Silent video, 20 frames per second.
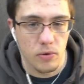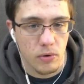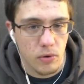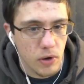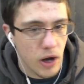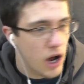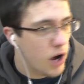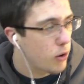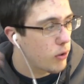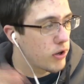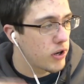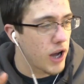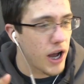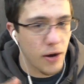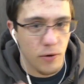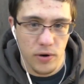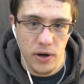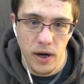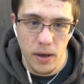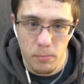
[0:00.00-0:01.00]
how
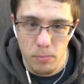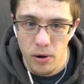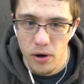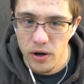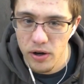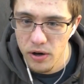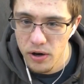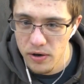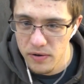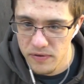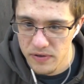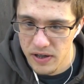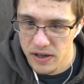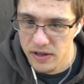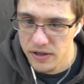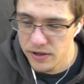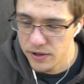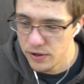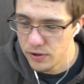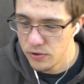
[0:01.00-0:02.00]
can I play off that?
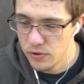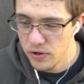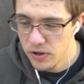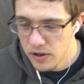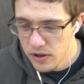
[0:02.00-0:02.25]
You know,